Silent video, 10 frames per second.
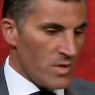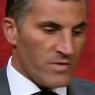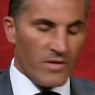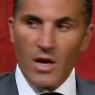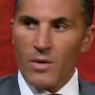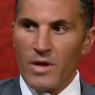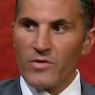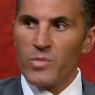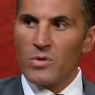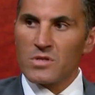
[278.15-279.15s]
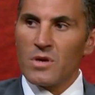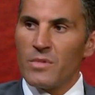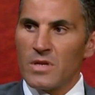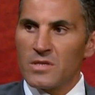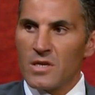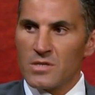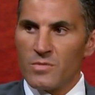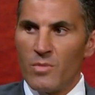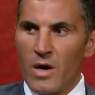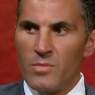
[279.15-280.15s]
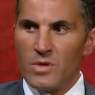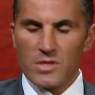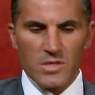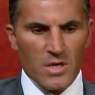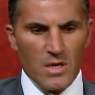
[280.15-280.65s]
minutes ago about sport's got many teachable moments.